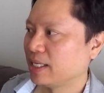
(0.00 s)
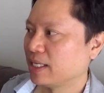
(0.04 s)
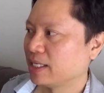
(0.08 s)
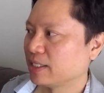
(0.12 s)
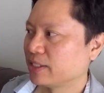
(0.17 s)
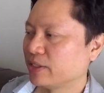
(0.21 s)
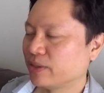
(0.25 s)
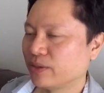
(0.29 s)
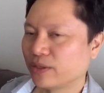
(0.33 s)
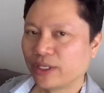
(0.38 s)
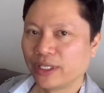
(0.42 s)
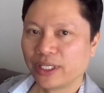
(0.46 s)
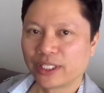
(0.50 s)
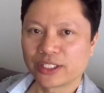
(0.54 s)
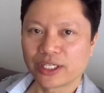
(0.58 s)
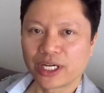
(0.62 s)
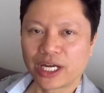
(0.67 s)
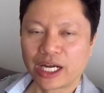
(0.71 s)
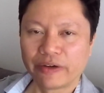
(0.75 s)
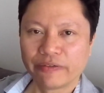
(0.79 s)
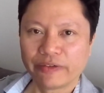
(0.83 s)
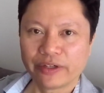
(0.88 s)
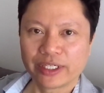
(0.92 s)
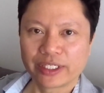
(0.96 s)
So it's
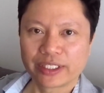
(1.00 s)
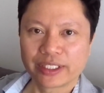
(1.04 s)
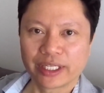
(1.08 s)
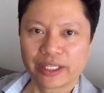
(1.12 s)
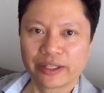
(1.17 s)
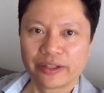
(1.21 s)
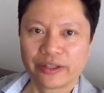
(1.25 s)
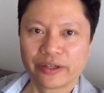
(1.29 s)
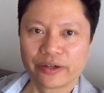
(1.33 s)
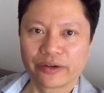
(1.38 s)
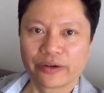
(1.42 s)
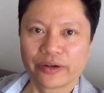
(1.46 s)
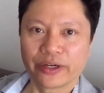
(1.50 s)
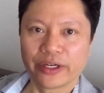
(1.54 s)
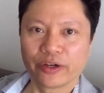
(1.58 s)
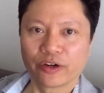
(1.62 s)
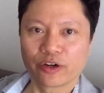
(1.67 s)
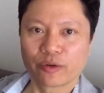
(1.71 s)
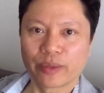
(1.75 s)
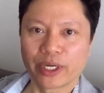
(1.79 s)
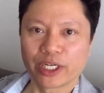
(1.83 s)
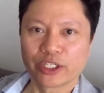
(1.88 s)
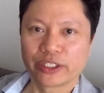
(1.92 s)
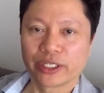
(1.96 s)
obvious that they're here
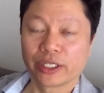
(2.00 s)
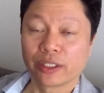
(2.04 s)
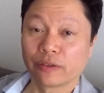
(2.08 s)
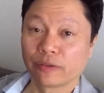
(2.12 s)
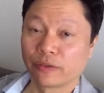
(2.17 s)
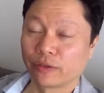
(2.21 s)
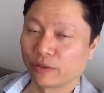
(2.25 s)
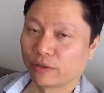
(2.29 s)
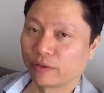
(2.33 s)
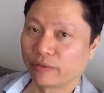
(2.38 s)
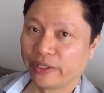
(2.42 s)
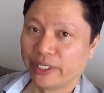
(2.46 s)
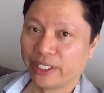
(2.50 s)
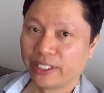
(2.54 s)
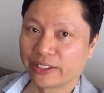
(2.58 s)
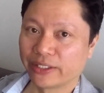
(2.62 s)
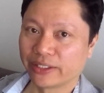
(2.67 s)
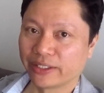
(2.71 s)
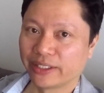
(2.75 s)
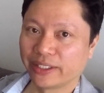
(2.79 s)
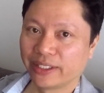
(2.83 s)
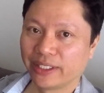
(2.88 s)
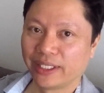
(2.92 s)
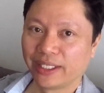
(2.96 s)
on my channel for a
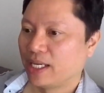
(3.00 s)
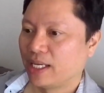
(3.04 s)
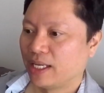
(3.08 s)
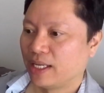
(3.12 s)
reason.